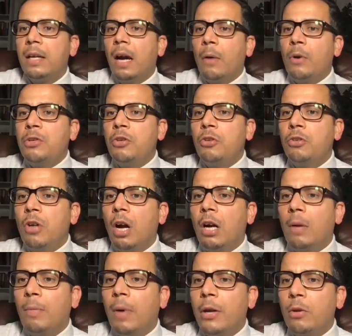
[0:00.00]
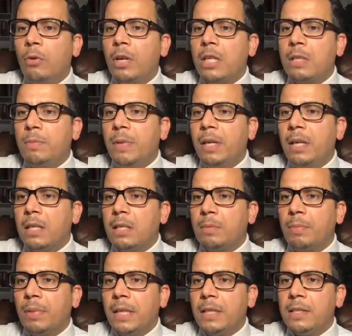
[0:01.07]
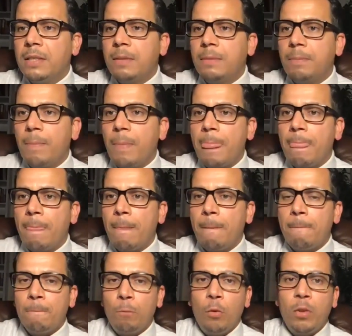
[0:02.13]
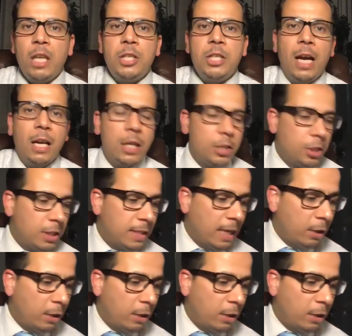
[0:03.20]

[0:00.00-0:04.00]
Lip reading: I want you to talk about your experience with the challenges.